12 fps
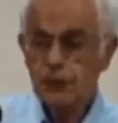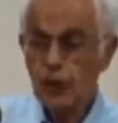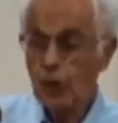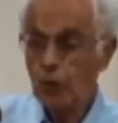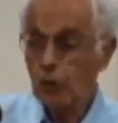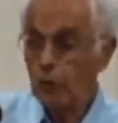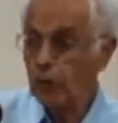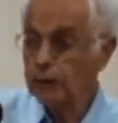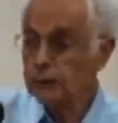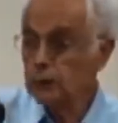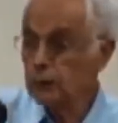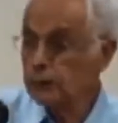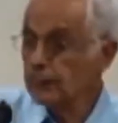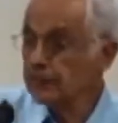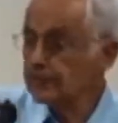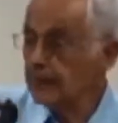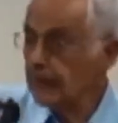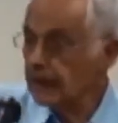So what could
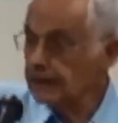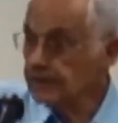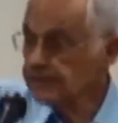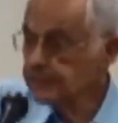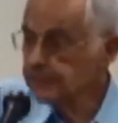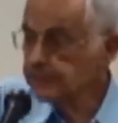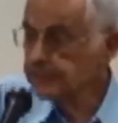he say